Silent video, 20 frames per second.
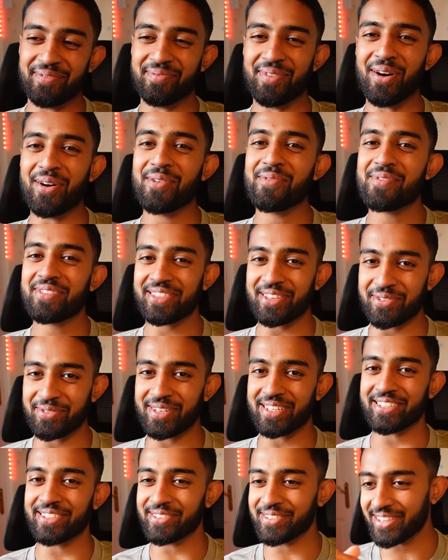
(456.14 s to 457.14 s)
the moment that
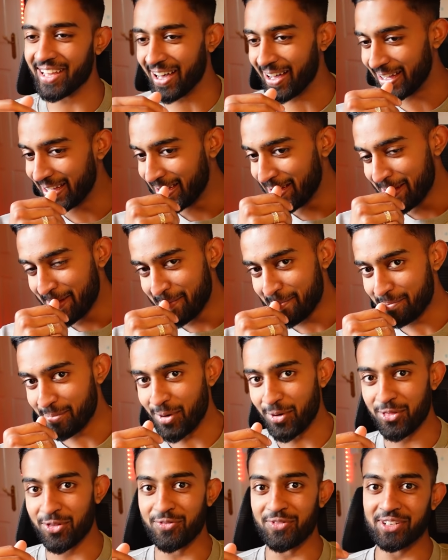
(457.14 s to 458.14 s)
we'd do that,
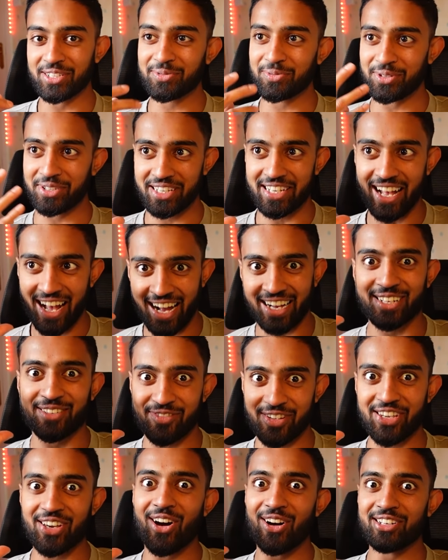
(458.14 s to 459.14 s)
both of us would
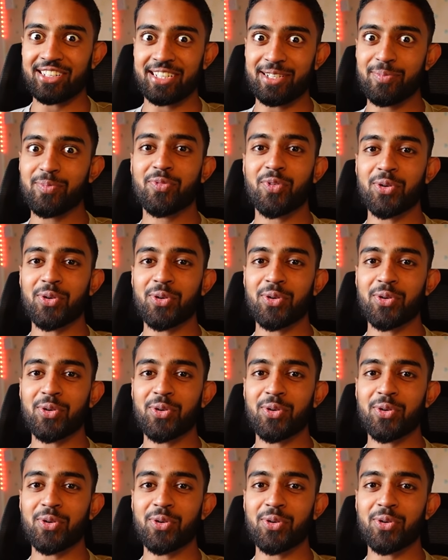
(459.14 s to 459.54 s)
activate our deep